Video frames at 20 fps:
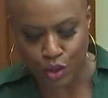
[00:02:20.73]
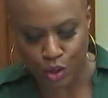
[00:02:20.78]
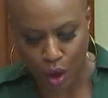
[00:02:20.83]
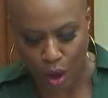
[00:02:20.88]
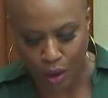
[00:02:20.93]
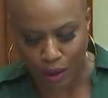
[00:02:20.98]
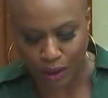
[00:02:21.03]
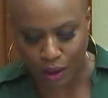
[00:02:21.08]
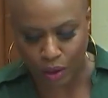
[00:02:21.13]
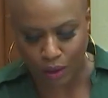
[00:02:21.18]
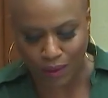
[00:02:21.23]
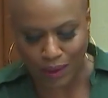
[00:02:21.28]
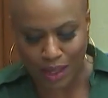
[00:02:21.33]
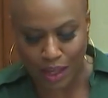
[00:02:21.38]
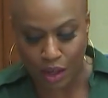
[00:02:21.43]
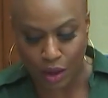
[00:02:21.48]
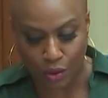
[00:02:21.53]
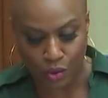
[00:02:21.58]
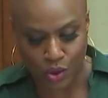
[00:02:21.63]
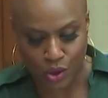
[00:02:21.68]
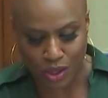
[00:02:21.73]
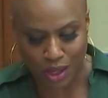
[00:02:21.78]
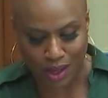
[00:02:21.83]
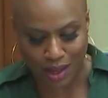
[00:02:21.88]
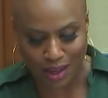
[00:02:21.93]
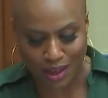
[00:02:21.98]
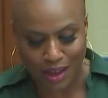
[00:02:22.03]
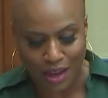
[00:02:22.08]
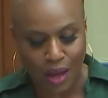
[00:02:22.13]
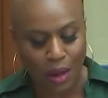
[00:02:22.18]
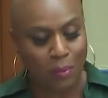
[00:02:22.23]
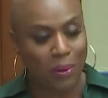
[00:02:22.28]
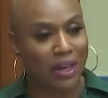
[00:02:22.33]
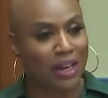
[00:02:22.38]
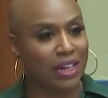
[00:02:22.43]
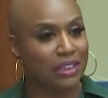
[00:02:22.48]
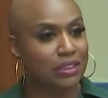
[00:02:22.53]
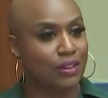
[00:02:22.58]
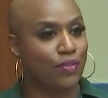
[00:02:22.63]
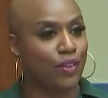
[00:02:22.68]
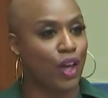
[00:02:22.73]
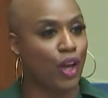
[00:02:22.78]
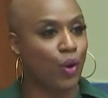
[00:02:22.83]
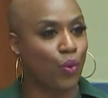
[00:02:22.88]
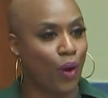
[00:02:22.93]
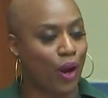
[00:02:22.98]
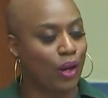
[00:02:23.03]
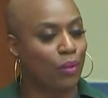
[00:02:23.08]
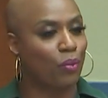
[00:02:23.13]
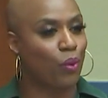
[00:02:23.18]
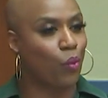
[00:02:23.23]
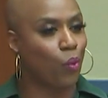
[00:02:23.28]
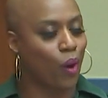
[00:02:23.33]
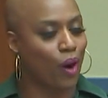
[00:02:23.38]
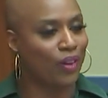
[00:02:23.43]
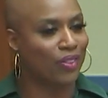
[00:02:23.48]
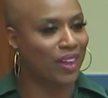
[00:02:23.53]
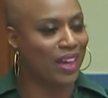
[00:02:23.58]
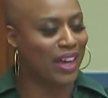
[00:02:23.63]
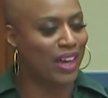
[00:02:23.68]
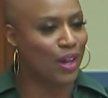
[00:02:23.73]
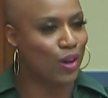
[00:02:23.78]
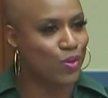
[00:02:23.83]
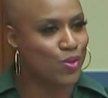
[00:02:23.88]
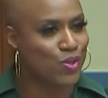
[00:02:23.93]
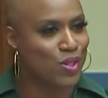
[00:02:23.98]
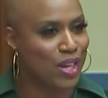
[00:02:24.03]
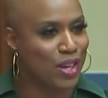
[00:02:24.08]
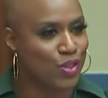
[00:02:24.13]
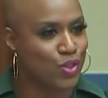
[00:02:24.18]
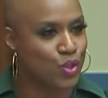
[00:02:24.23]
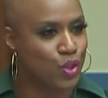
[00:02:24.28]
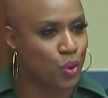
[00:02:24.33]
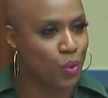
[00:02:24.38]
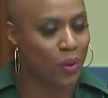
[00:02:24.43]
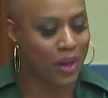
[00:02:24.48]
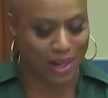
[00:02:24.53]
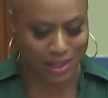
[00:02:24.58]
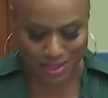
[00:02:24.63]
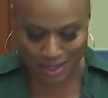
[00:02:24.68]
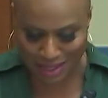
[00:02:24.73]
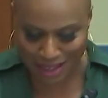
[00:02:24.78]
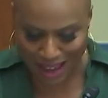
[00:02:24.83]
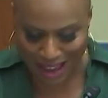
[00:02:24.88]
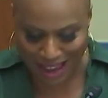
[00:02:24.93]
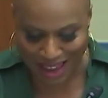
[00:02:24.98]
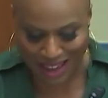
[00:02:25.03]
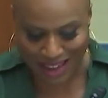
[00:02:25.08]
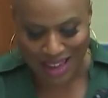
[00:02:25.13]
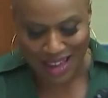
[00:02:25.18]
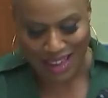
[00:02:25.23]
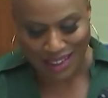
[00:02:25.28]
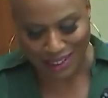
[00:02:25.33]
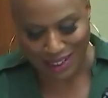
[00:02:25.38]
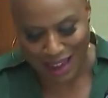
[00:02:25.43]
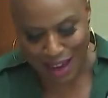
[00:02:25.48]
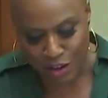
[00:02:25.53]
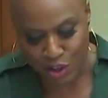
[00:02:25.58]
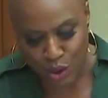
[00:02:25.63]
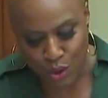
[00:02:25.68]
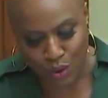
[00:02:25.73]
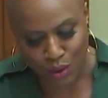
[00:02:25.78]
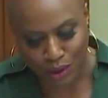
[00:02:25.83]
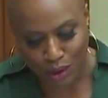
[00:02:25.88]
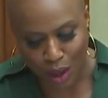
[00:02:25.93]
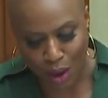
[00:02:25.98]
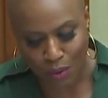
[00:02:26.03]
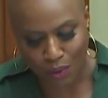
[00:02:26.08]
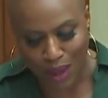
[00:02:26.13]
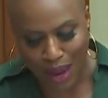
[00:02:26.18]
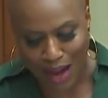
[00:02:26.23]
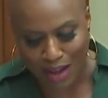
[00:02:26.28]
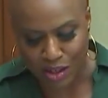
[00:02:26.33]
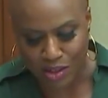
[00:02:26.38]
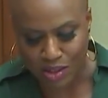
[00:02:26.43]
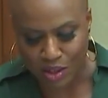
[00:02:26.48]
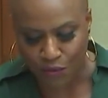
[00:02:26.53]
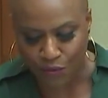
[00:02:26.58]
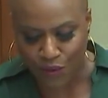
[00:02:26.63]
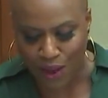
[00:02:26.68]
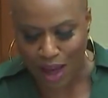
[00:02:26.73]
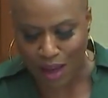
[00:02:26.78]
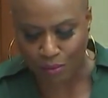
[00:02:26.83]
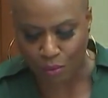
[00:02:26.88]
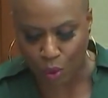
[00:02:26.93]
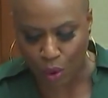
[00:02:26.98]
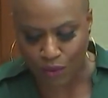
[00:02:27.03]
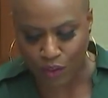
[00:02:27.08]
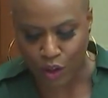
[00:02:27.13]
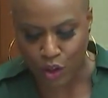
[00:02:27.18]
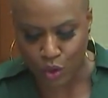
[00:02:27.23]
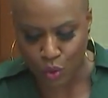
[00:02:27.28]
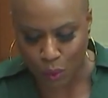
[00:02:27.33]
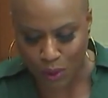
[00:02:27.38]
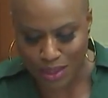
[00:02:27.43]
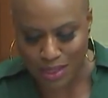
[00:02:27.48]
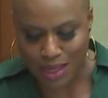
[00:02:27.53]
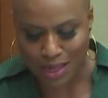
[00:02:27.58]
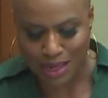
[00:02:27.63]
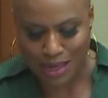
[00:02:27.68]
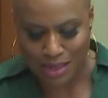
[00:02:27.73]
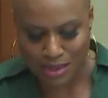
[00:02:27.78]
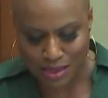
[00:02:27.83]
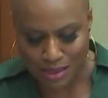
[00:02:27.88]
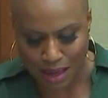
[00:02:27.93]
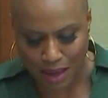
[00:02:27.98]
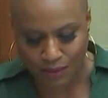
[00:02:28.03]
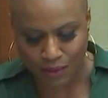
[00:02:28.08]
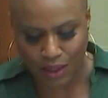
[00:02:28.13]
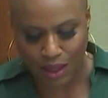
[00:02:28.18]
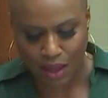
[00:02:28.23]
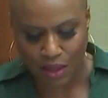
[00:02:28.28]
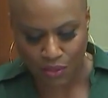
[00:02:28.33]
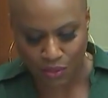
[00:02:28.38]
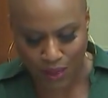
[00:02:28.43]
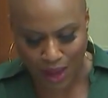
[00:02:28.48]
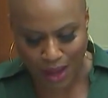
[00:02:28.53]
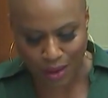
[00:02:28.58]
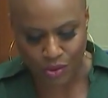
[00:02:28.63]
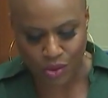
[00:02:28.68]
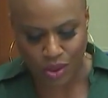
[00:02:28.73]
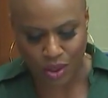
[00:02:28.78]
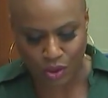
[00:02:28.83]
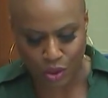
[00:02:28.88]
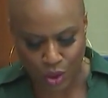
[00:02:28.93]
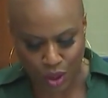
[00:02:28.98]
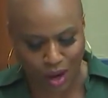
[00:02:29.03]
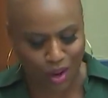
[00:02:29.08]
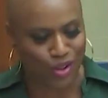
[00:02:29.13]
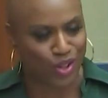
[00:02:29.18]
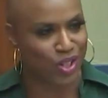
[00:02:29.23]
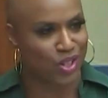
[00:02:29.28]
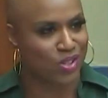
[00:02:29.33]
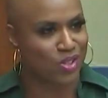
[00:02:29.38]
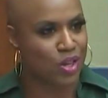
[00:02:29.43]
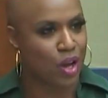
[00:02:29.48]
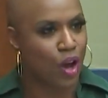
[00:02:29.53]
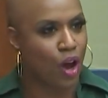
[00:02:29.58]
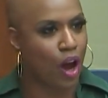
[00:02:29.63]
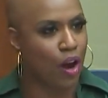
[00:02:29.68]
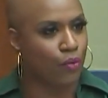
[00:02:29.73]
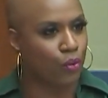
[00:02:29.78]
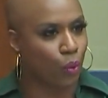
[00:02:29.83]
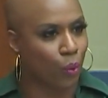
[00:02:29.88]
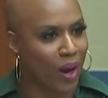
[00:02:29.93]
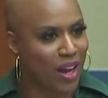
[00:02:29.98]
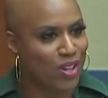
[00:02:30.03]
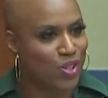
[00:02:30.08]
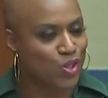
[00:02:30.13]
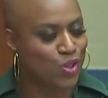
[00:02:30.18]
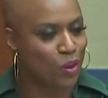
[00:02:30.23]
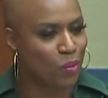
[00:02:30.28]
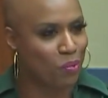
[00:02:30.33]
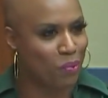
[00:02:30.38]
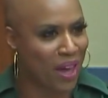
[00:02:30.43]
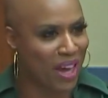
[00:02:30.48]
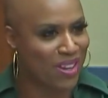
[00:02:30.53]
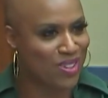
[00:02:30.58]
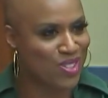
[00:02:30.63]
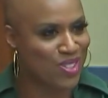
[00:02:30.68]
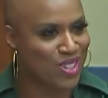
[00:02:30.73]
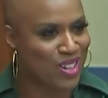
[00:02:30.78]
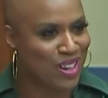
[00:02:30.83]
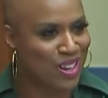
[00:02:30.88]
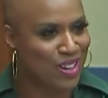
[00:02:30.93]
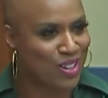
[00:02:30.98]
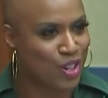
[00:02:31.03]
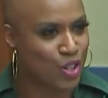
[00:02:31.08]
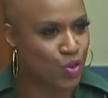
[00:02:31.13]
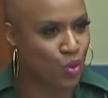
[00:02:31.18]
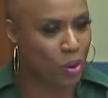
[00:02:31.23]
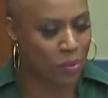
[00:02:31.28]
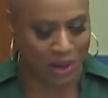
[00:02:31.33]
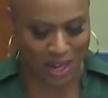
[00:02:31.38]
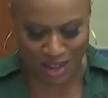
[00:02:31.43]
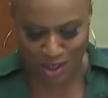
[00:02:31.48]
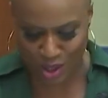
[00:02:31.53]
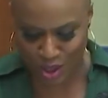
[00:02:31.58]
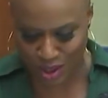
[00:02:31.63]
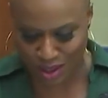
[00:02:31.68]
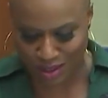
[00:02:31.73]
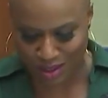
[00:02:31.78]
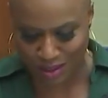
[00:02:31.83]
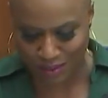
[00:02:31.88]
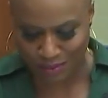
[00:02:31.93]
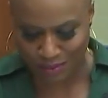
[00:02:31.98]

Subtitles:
target on the EOC because of the incredible work the EOC is doing today. Last year alone, the agency filed more than 27,000 charges of race-based discrimination.